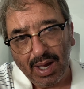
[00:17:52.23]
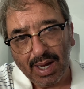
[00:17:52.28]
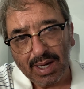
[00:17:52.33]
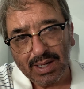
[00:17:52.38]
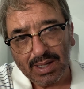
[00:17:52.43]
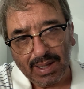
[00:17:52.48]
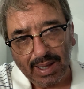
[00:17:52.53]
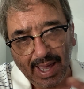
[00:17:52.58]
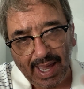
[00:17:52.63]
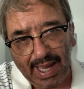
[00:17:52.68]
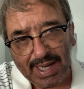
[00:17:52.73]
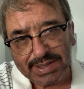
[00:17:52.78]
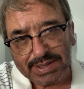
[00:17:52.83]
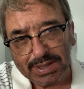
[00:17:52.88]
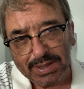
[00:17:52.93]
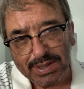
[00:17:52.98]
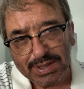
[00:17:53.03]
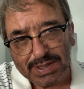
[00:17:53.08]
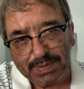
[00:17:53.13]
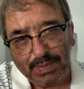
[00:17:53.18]

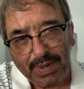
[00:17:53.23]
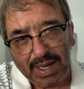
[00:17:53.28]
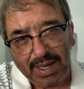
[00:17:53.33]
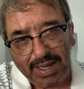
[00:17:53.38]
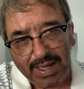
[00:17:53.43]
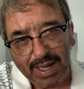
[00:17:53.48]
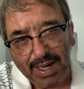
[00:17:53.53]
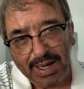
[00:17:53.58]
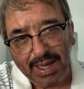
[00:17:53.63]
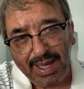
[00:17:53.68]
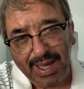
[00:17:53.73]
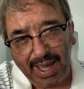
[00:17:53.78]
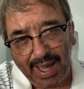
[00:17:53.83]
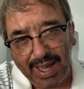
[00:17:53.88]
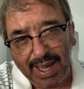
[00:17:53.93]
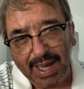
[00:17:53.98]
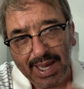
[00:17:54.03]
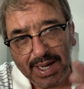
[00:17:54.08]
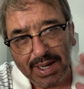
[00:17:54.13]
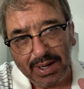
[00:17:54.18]
classes, beginning
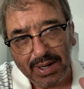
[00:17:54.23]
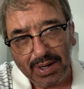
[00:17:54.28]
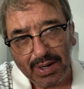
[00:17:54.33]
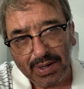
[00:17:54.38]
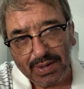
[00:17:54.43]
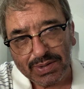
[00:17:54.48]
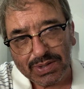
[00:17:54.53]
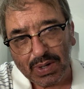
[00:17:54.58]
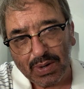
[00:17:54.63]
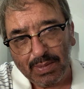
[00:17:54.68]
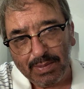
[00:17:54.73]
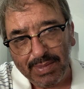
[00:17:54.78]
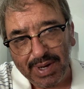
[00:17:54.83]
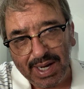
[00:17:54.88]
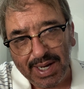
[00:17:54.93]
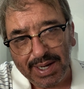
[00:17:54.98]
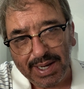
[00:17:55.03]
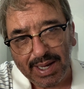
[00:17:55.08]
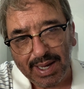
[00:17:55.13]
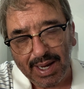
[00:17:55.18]
and
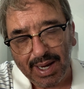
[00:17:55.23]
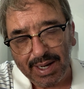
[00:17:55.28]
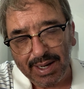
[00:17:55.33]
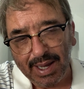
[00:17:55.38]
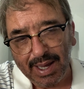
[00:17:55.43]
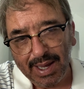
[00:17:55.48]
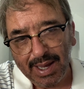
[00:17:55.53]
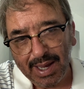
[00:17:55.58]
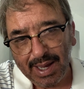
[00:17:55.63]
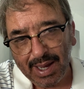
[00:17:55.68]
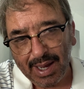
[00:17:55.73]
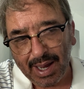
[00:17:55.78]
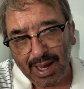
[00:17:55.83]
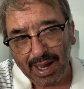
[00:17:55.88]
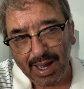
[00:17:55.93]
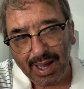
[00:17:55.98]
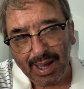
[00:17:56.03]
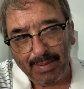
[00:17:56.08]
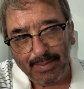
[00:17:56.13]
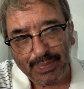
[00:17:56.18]
intermediate.
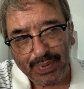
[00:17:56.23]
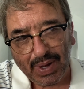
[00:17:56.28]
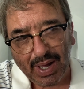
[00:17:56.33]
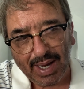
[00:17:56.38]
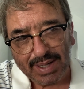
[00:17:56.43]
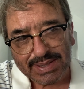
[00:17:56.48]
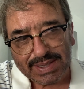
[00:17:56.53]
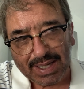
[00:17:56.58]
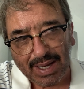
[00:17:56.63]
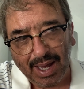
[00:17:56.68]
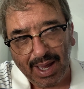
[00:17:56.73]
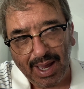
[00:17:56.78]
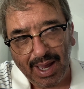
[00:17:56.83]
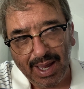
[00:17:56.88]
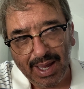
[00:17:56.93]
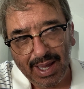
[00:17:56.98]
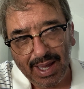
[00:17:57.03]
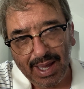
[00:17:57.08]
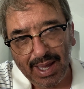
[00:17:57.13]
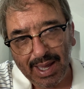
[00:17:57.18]
But
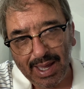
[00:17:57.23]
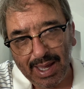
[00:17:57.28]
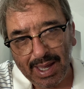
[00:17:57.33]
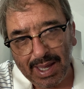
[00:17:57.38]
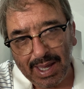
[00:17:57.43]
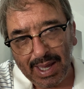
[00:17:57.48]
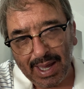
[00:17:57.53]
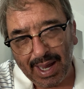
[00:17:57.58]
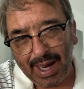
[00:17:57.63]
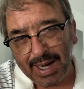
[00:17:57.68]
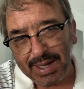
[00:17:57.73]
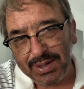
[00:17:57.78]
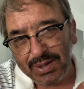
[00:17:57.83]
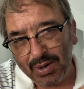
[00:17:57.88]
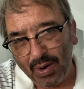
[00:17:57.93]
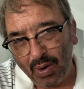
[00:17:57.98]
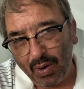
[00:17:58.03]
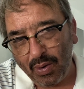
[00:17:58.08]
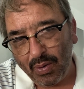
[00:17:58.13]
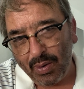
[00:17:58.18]
I
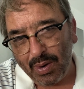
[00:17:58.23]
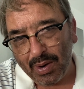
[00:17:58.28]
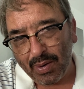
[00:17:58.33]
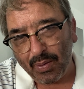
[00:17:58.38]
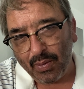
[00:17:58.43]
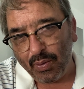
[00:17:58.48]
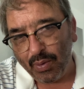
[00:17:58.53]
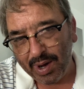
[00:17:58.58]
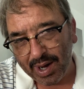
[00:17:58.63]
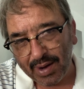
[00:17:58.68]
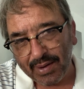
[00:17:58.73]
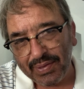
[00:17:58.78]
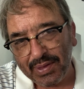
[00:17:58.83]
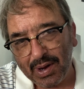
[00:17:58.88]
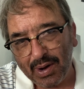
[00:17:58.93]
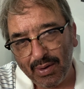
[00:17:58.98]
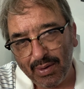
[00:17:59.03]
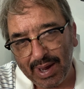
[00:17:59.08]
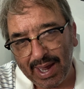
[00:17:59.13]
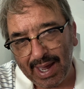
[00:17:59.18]
know where
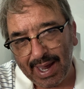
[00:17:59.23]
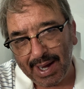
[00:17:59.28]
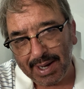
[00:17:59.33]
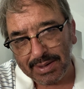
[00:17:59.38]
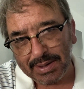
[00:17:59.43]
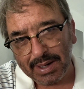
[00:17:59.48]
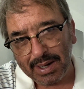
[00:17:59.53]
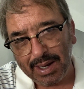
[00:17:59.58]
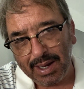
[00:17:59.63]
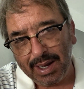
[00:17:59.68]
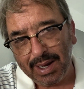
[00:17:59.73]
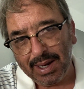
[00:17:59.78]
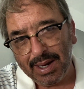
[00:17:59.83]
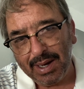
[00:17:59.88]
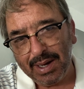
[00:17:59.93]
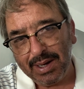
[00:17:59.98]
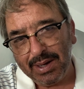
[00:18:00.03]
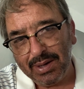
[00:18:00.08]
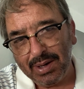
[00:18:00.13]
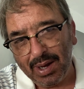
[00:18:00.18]
they're at,
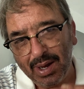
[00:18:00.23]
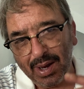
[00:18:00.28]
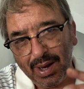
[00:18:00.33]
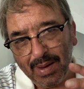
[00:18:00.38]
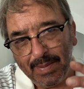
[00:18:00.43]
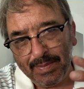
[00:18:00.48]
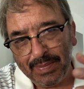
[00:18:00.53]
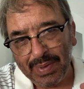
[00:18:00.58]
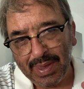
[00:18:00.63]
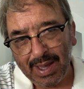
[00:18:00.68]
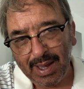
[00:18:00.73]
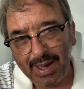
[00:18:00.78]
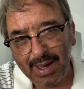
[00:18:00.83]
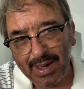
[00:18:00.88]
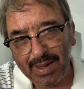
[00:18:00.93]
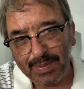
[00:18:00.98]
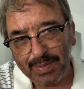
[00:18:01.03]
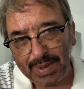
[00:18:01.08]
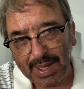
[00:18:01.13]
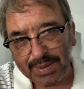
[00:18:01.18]
and
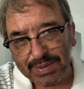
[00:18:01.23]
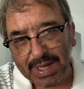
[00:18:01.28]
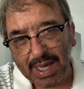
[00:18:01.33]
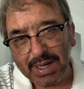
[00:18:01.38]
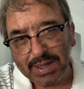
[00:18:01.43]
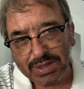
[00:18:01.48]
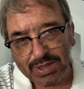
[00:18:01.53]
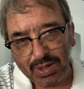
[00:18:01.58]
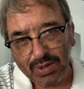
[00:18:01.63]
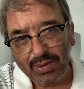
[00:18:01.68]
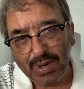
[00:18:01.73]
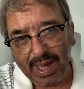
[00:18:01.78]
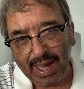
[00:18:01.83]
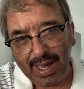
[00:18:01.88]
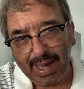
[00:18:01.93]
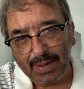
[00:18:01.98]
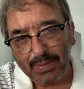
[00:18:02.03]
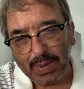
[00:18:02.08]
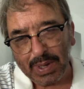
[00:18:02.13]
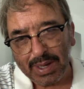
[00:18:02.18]
that they do
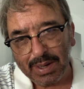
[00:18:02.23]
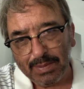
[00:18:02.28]
have